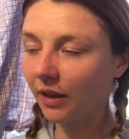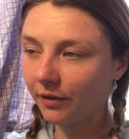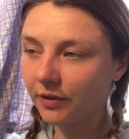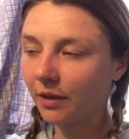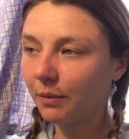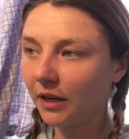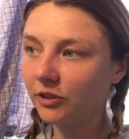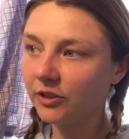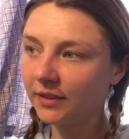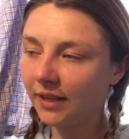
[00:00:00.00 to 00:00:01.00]
of
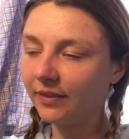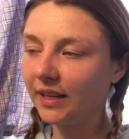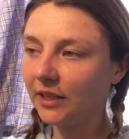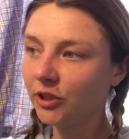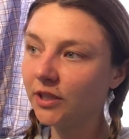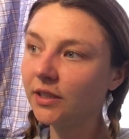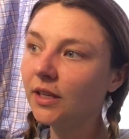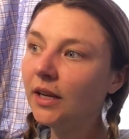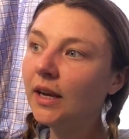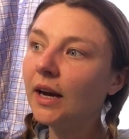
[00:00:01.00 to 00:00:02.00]
subconscious navigation
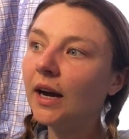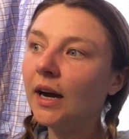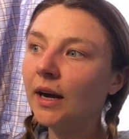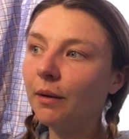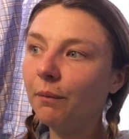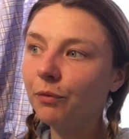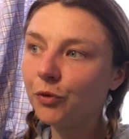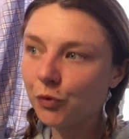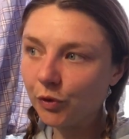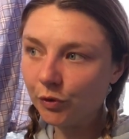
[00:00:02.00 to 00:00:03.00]
um,
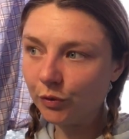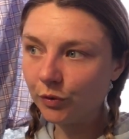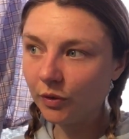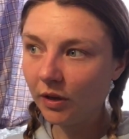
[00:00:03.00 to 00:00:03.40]
through